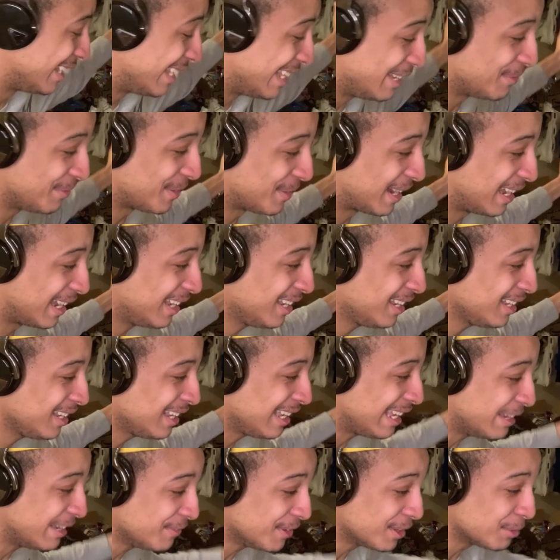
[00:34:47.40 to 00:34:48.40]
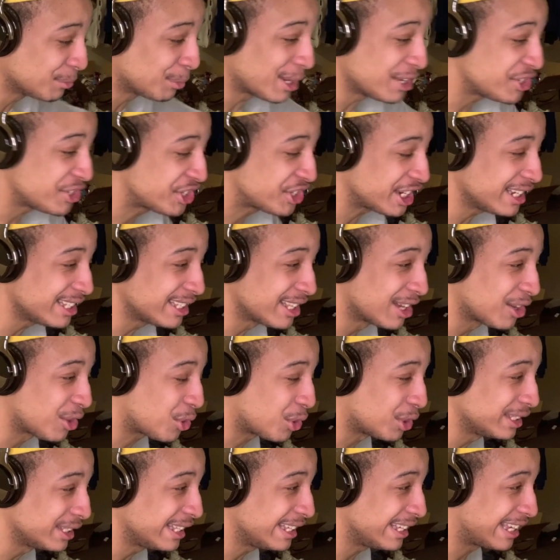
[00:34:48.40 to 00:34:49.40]
Levi. Even when Jean and
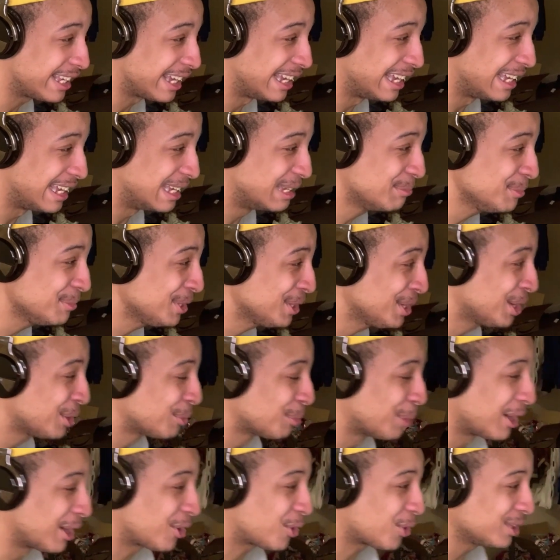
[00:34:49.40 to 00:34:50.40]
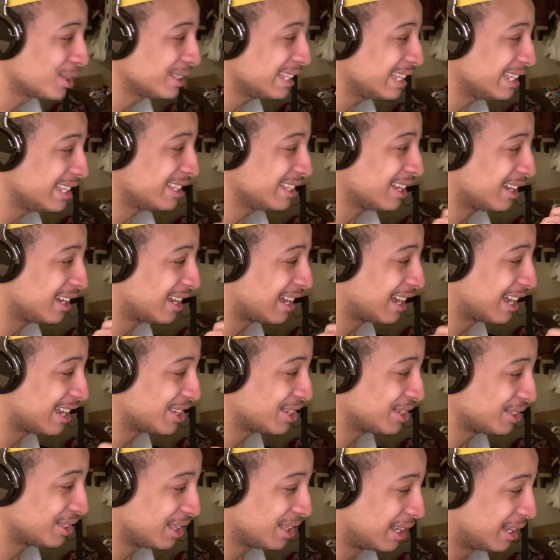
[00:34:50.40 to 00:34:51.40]
Connie came. When Connie,
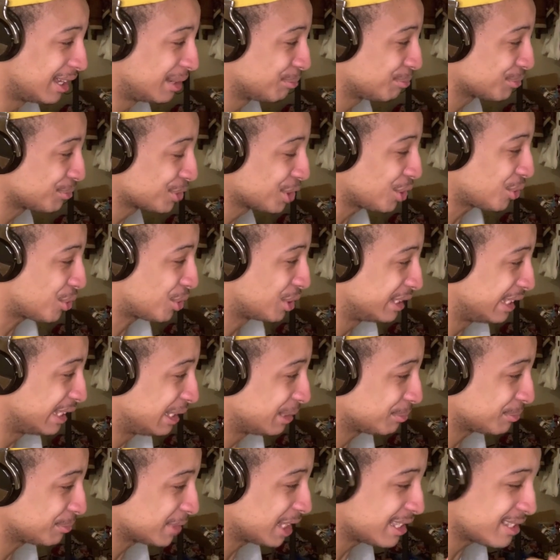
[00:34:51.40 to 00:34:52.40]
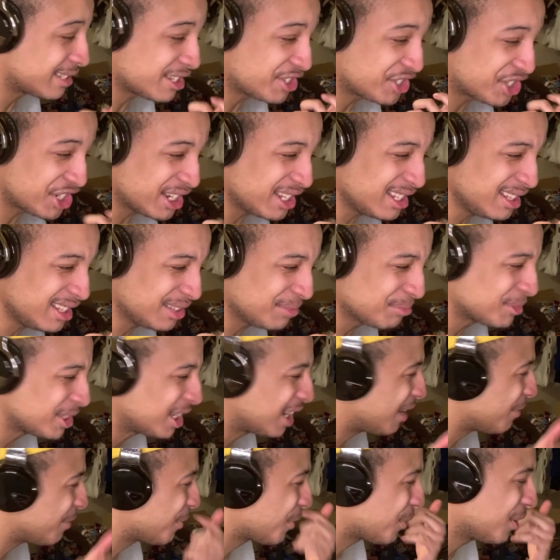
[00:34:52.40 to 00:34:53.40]
not Connie. Is it Jean?
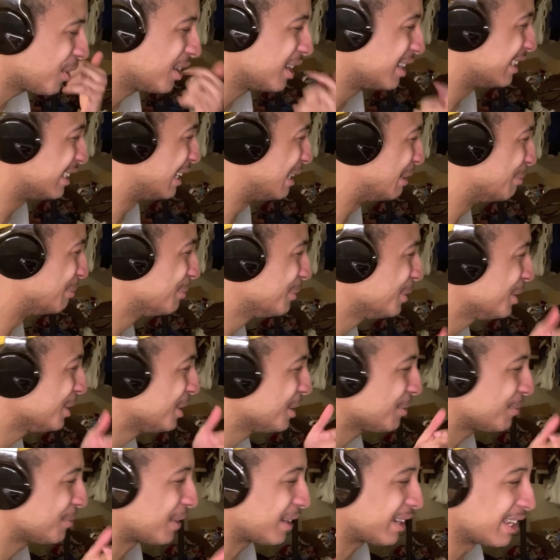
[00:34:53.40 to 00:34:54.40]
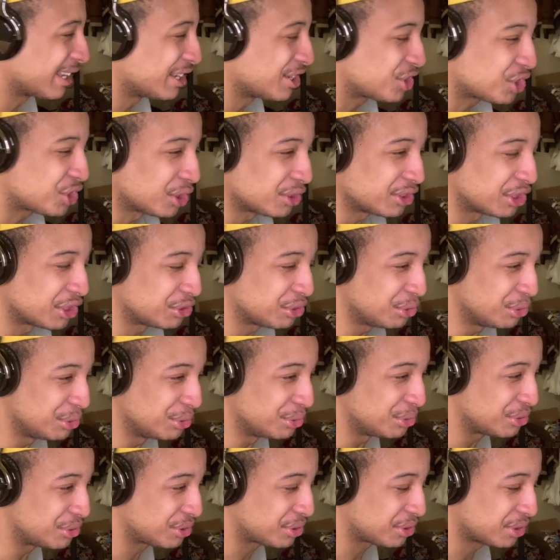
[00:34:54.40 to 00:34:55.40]
I forgot her name. Fucking shot the
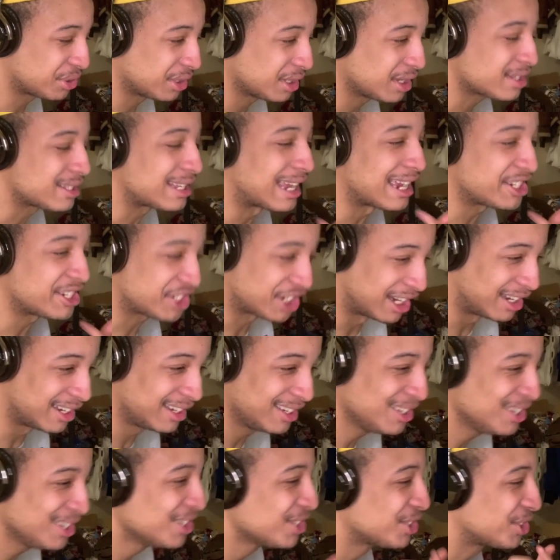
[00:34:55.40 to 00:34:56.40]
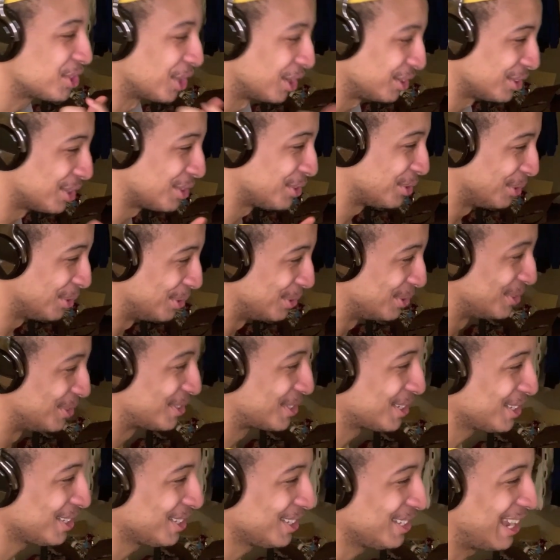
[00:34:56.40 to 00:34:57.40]
dudes. Sasha shot the
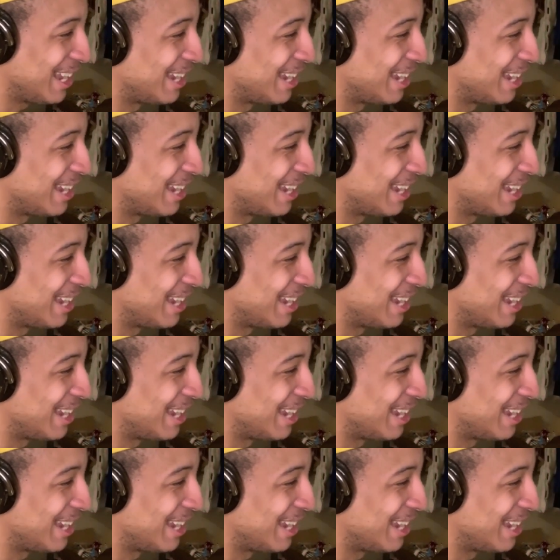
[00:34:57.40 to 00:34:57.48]
dudes.